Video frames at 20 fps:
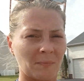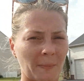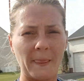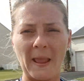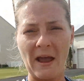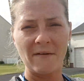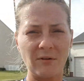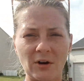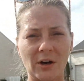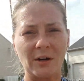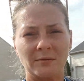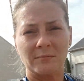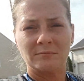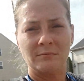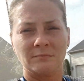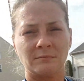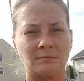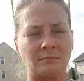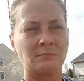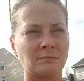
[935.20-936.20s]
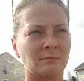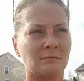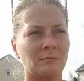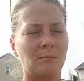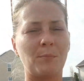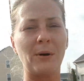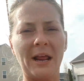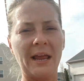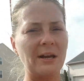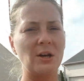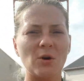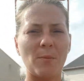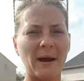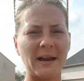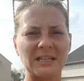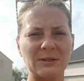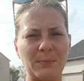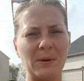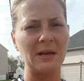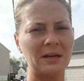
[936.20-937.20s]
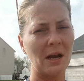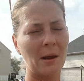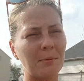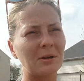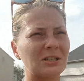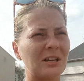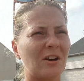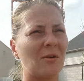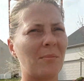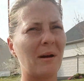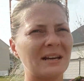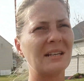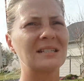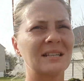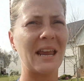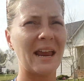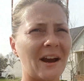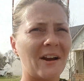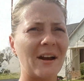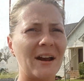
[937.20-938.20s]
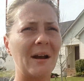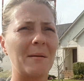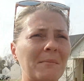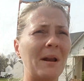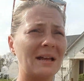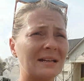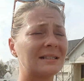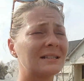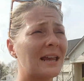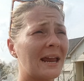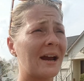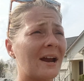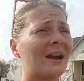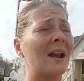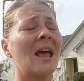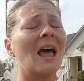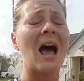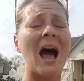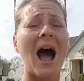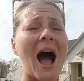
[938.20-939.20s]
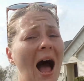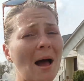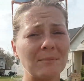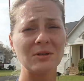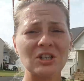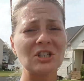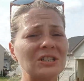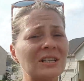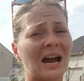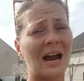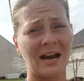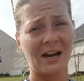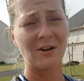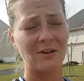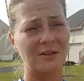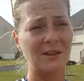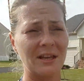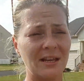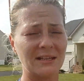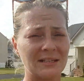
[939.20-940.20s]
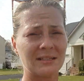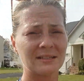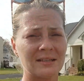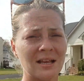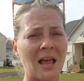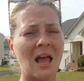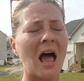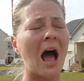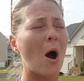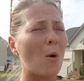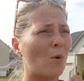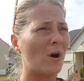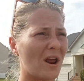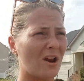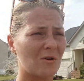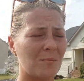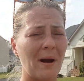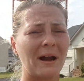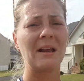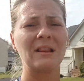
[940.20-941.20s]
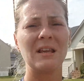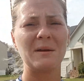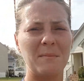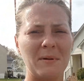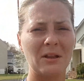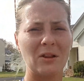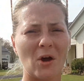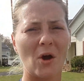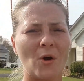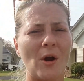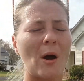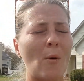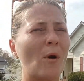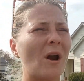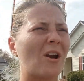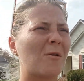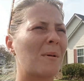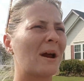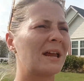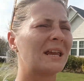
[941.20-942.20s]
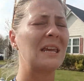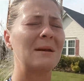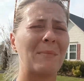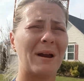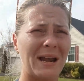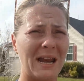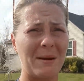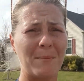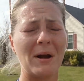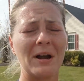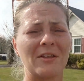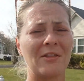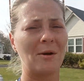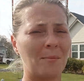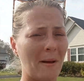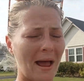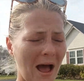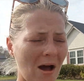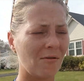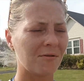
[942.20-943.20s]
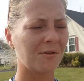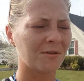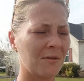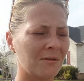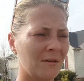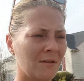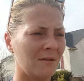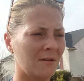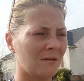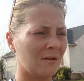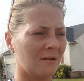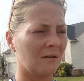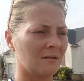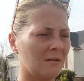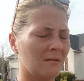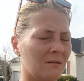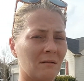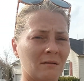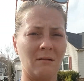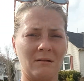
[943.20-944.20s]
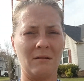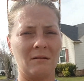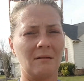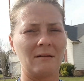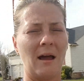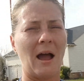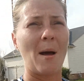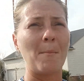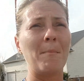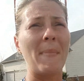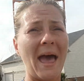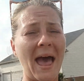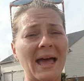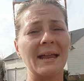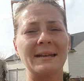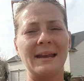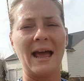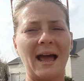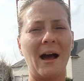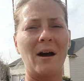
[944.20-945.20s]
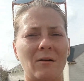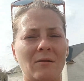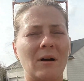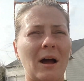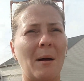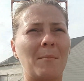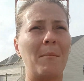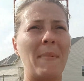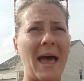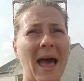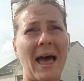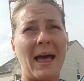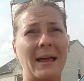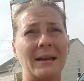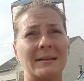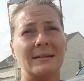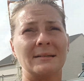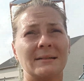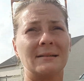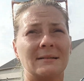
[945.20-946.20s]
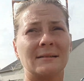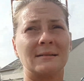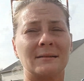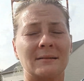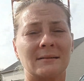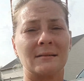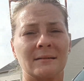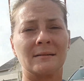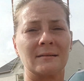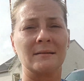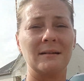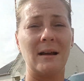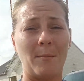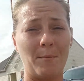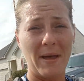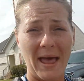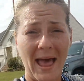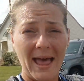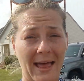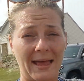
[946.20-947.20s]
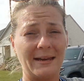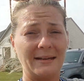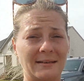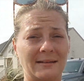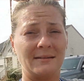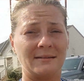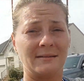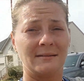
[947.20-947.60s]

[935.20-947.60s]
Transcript: Ever. But ain't nobody speaking up because everybody's scared, and I'm not scared. I'm just tired of this. I want everybody to leave me alone. I want everybody to keep my name out of their mouth. I'm mad now. I'm mad. I'm mad.